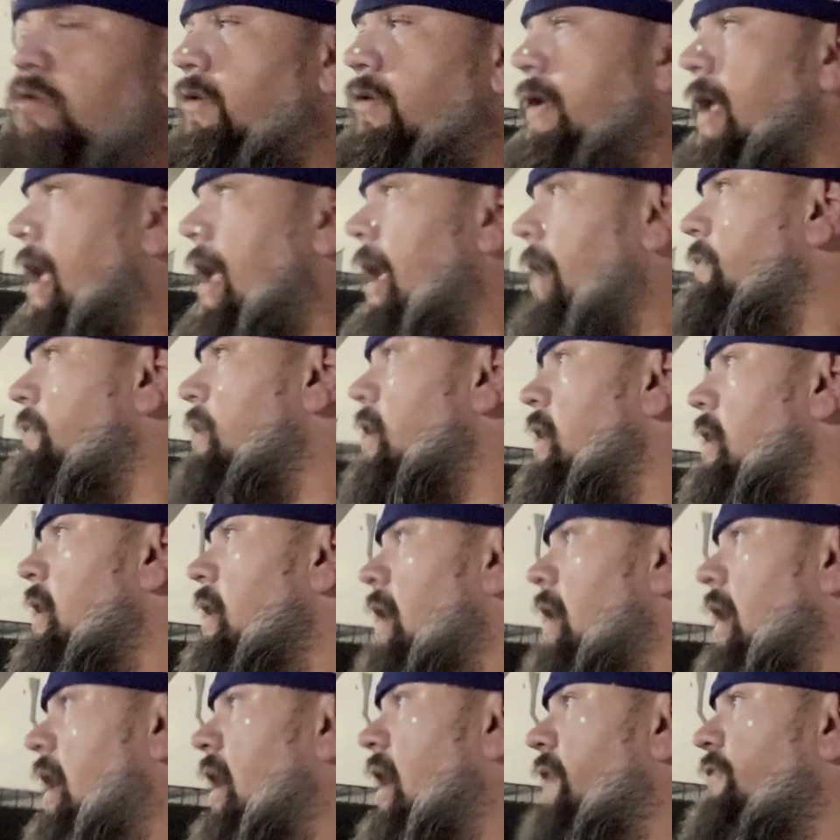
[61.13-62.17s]

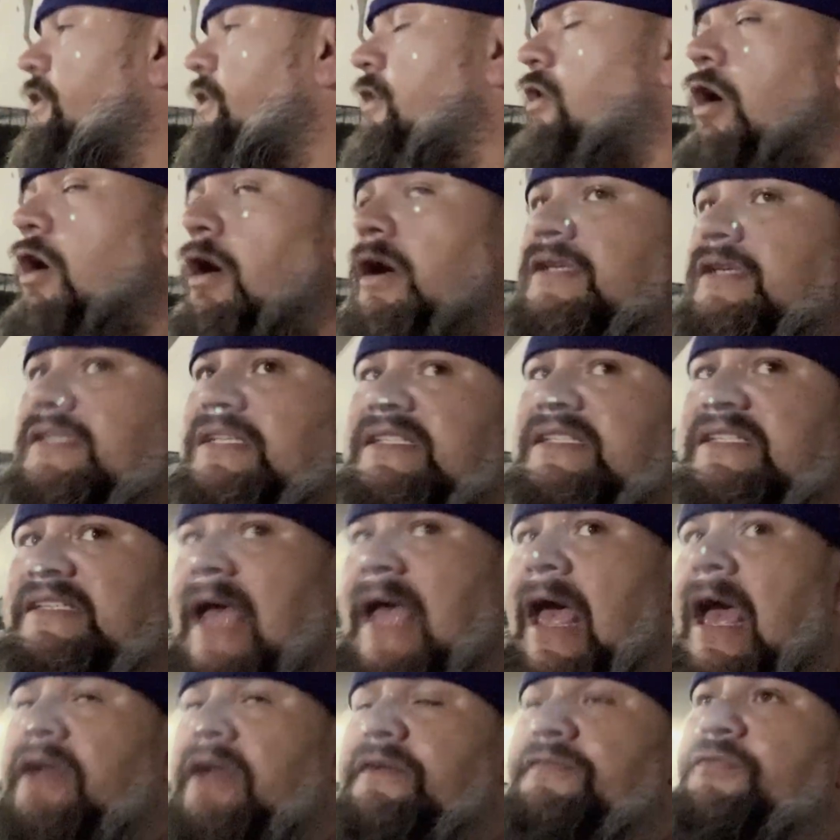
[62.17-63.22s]
cam, and the car
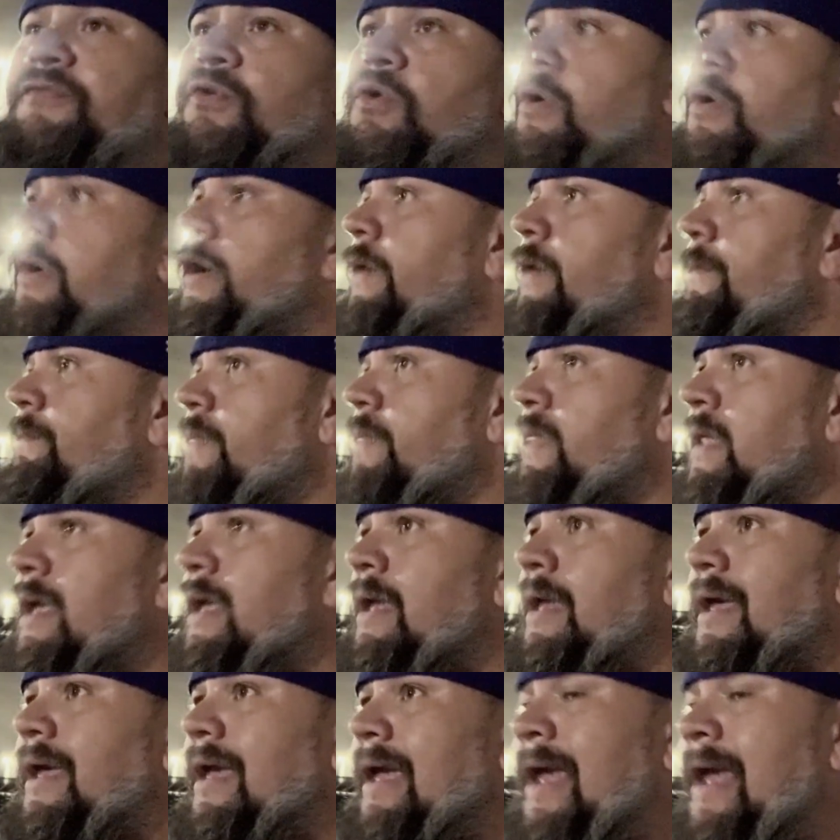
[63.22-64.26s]
sat for
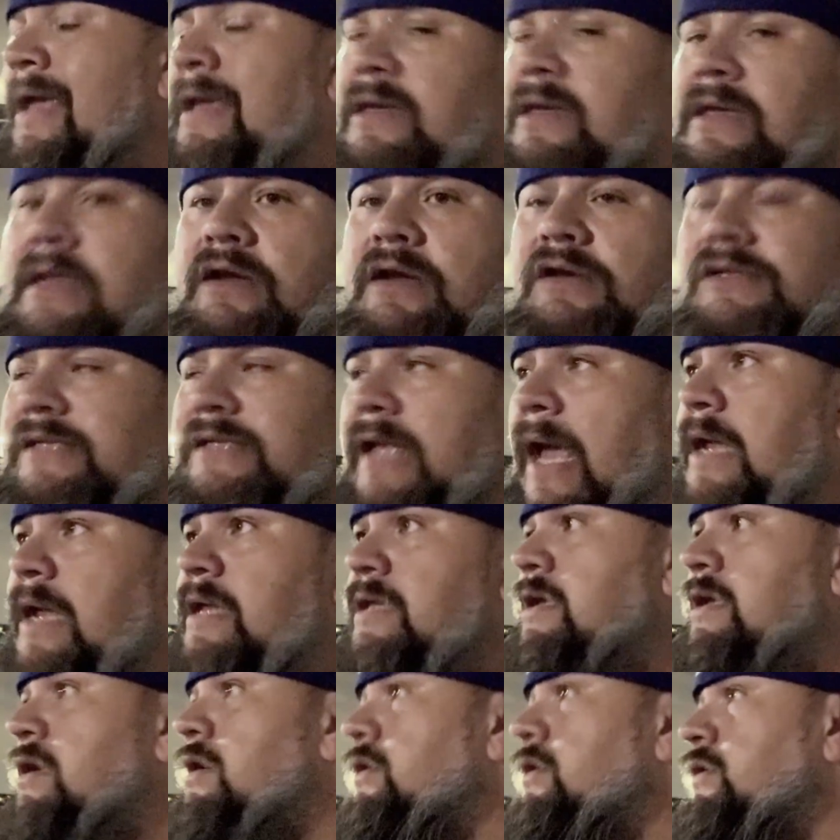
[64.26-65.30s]
9
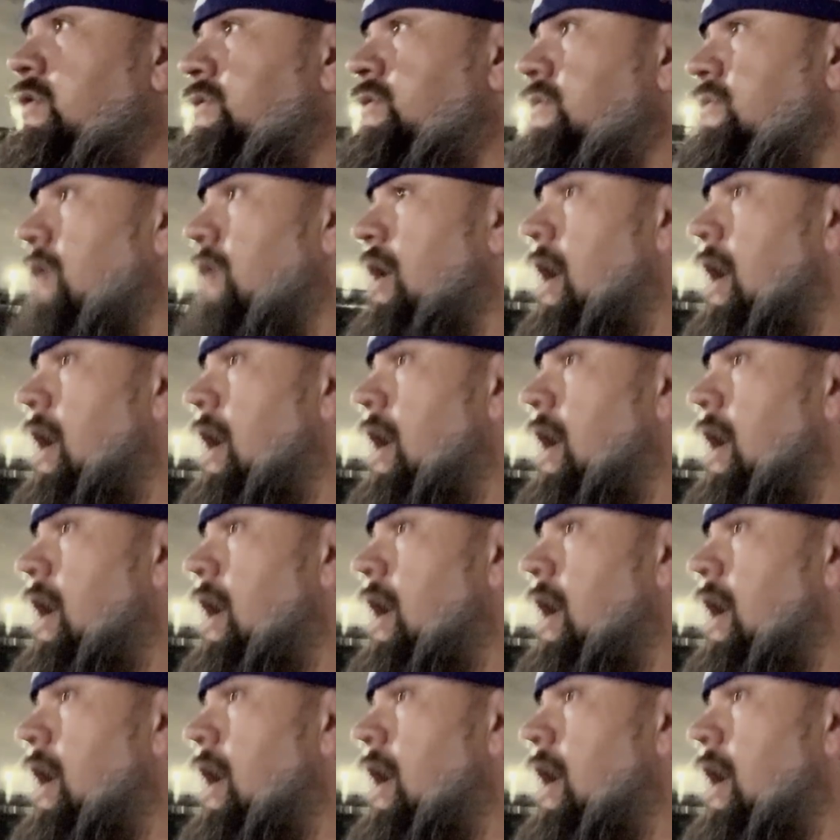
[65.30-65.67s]
years.